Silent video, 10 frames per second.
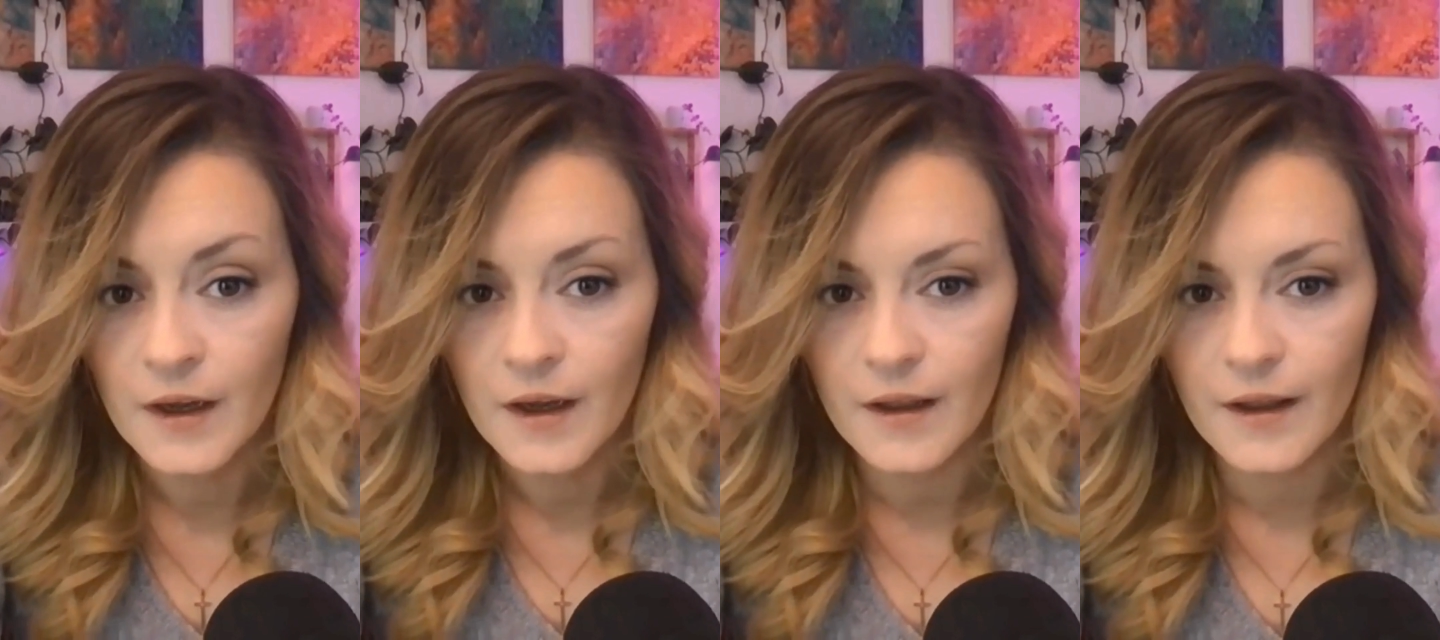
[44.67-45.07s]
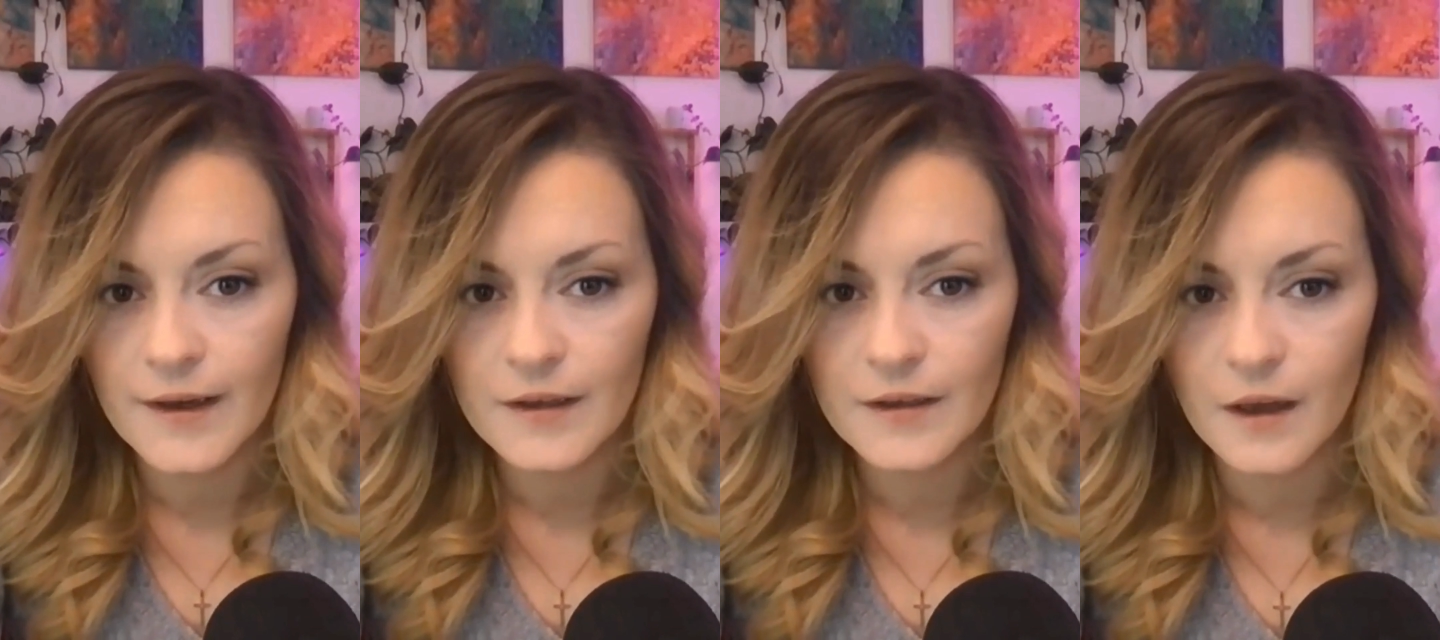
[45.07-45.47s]

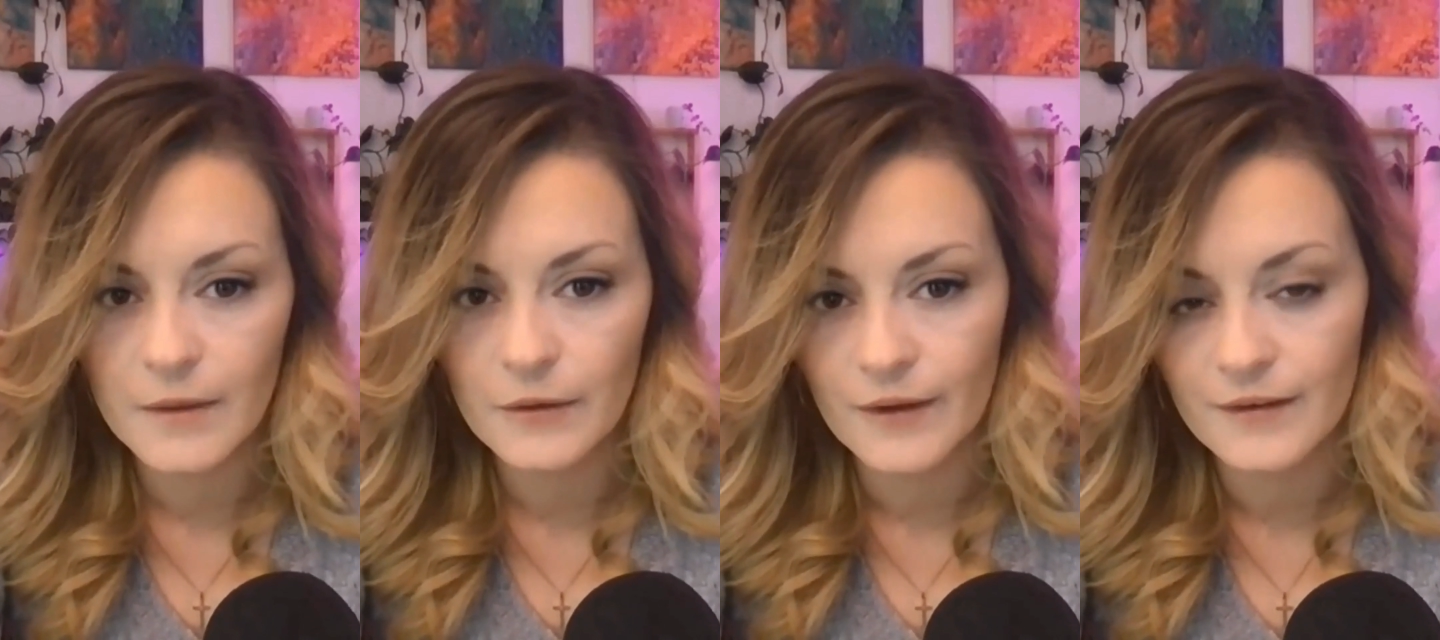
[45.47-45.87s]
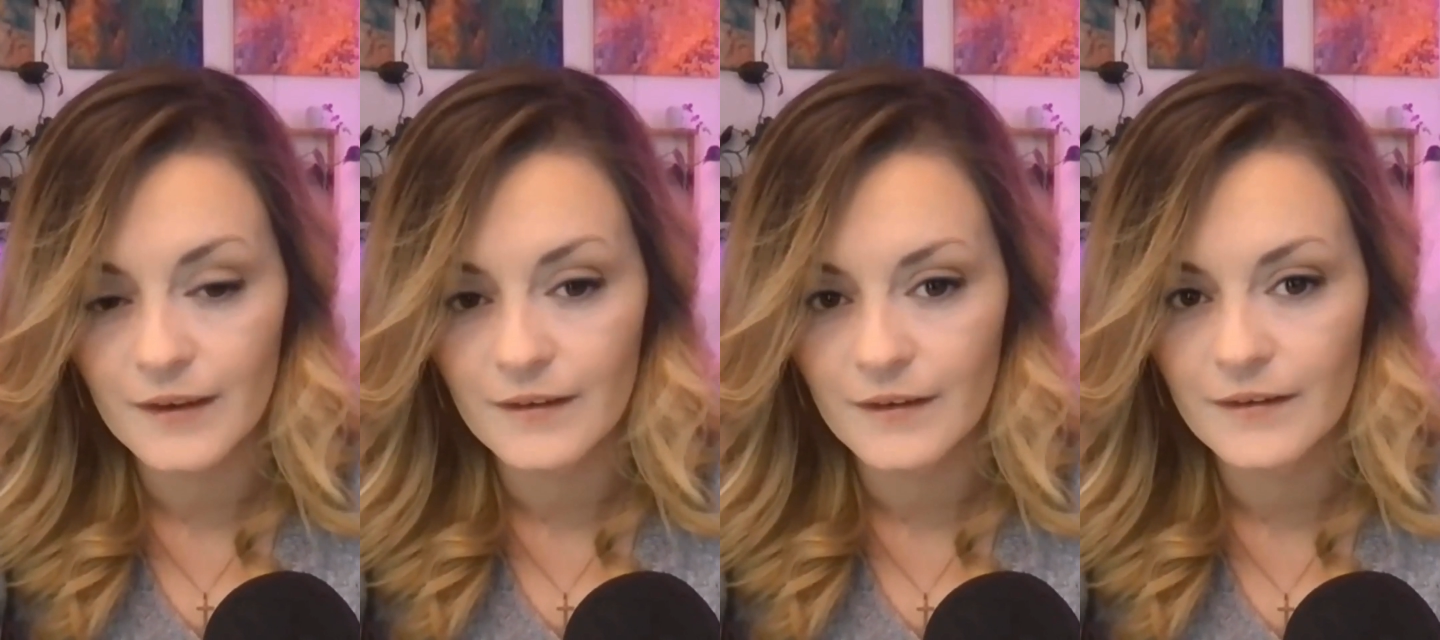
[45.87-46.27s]
aligning atomic
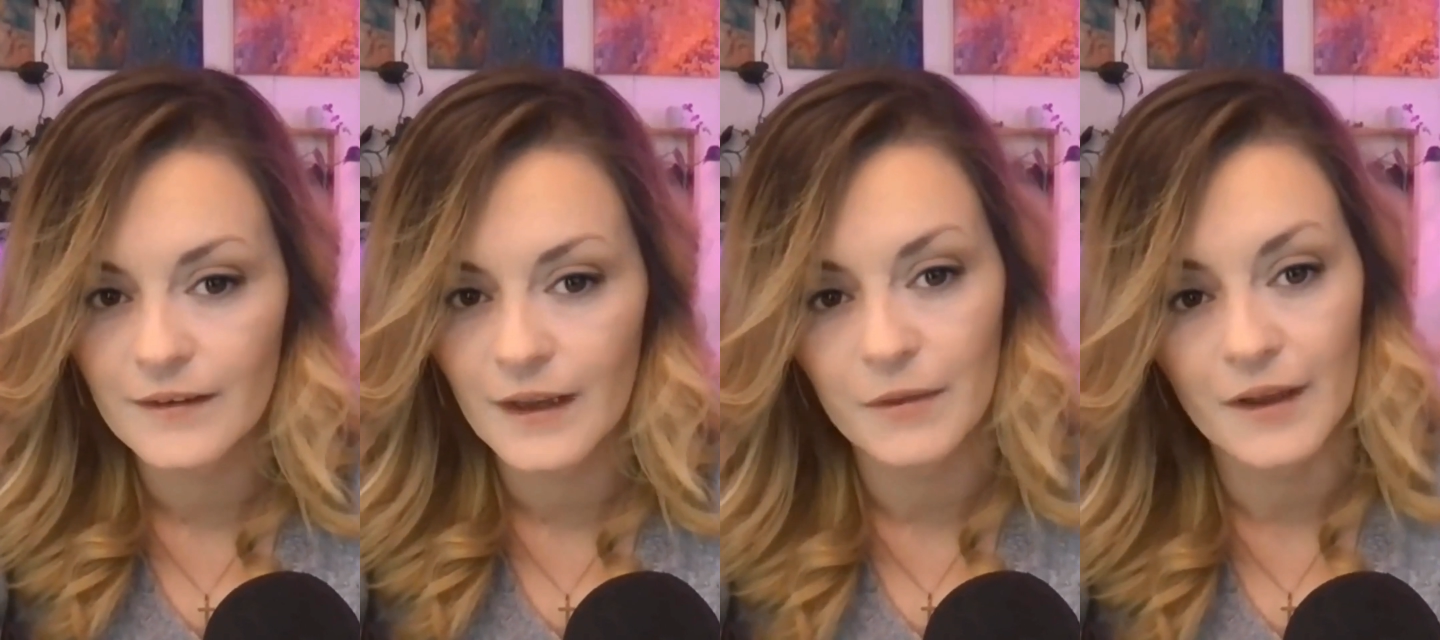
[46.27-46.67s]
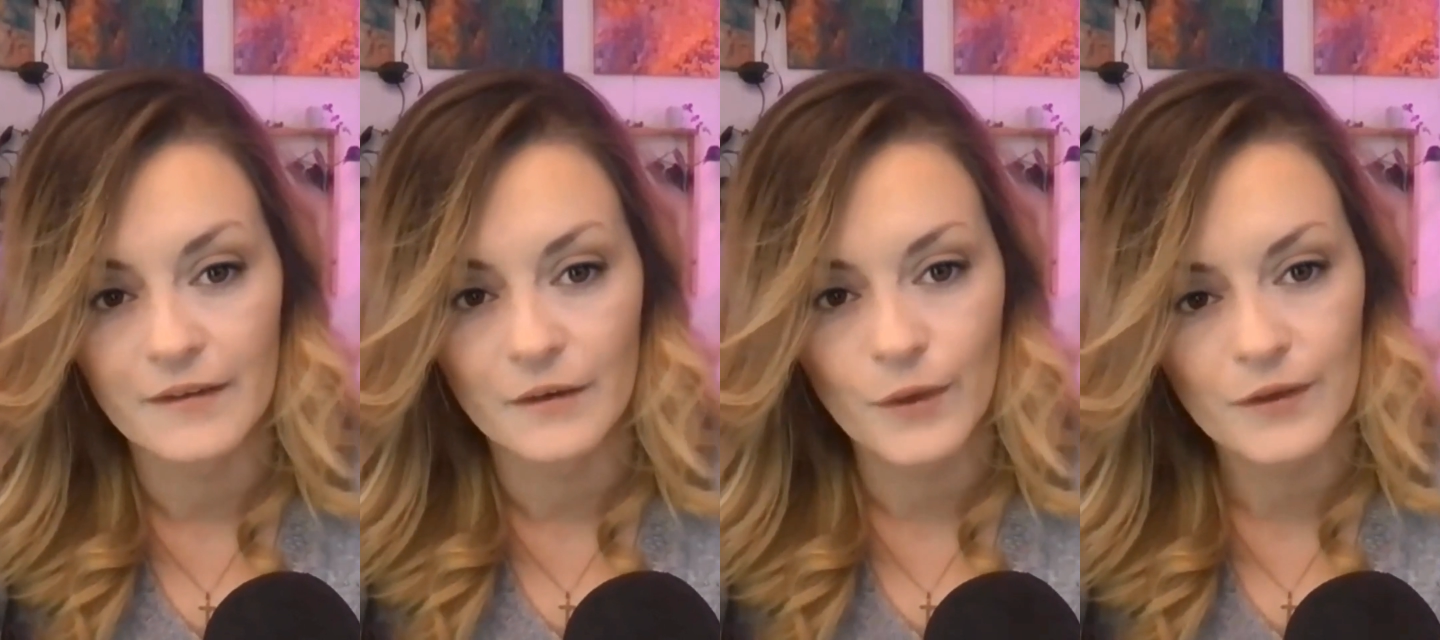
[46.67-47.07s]
resonances,
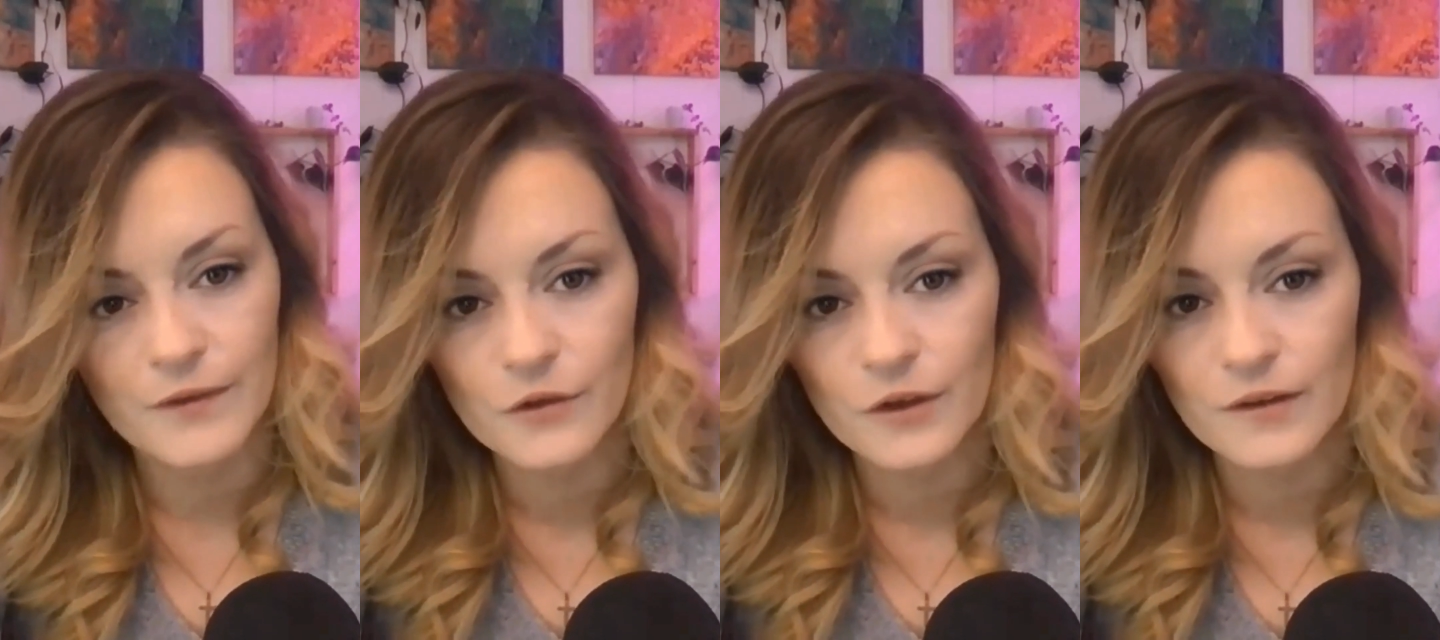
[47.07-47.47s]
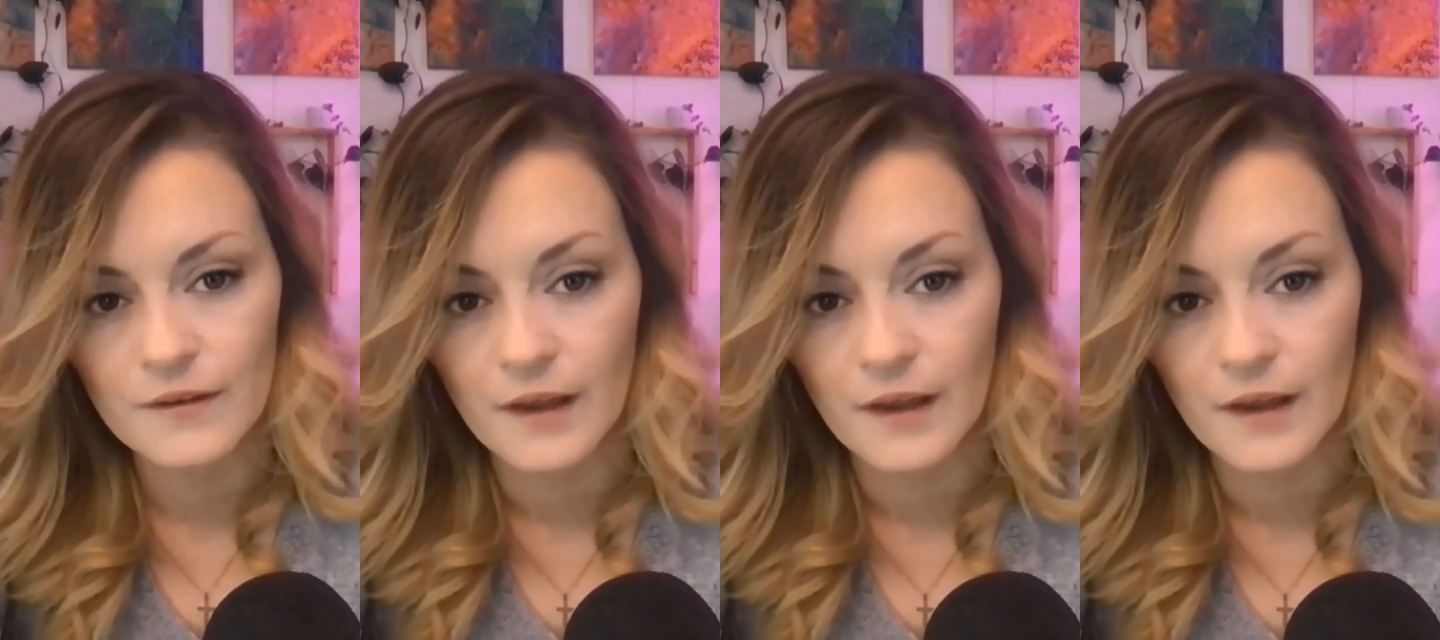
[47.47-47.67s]
stabilizing wave functions,